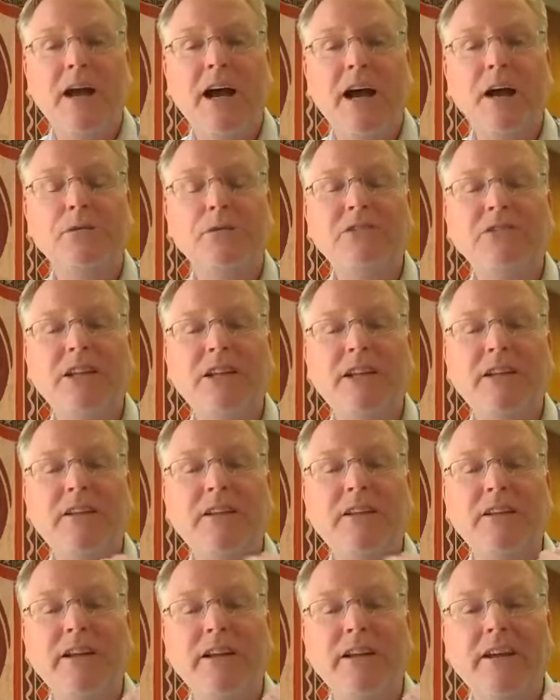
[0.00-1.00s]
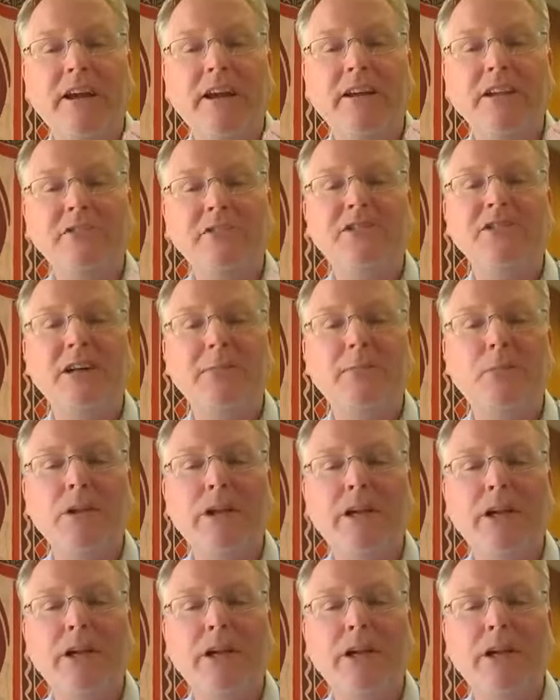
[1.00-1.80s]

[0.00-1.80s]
I was sitting in the Istanbul